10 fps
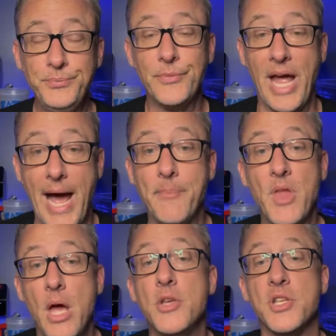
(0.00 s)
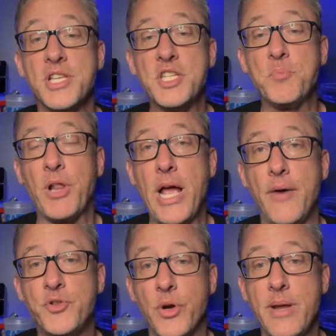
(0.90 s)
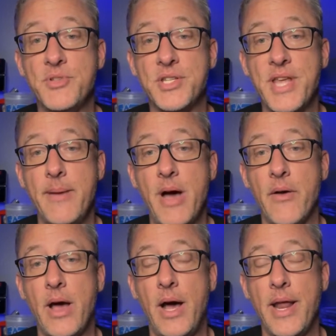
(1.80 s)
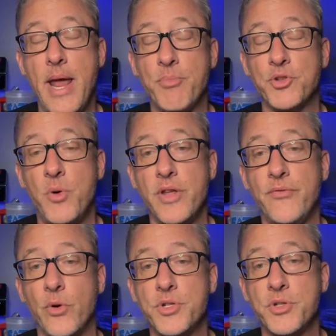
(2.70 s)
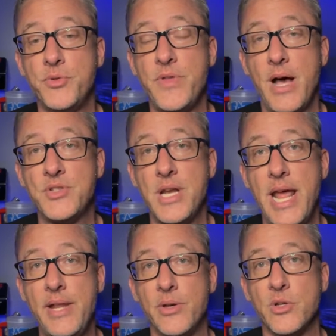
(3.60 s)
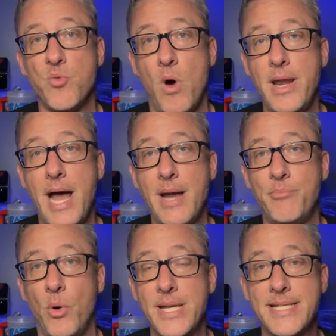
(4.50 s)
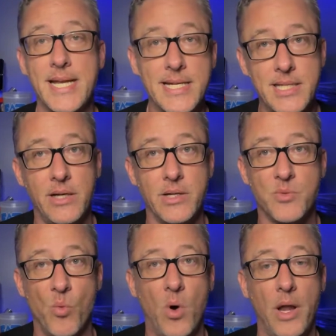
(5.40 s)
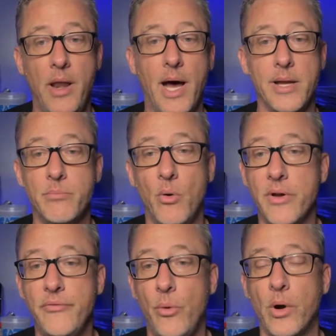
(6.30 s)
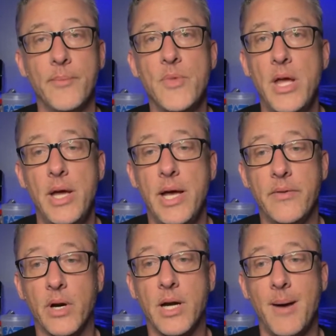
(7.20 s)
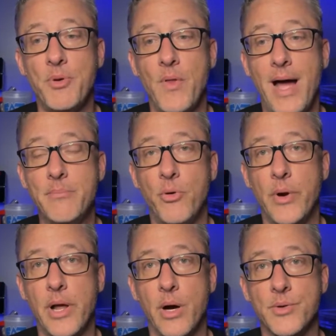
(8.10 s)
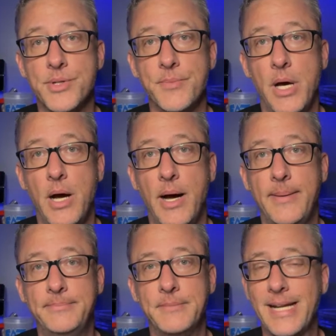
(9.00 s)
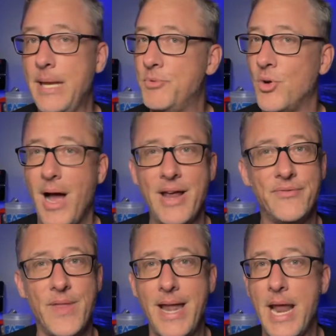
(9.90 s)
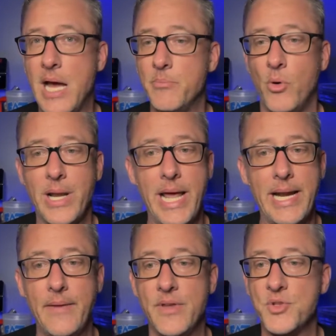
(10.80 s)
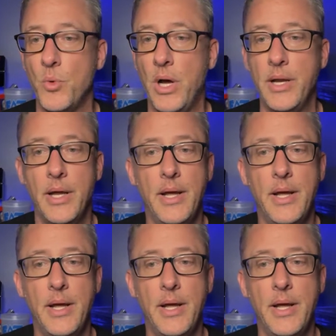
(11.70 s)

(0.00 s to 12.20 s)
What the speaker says: Yeah, so this is Playoff Dreams. This came out on April 21st, 2008. There's 1 9.6. There is 1 9.4. And there are a couple 9.0s. I keep trying for that 9.8 on this one.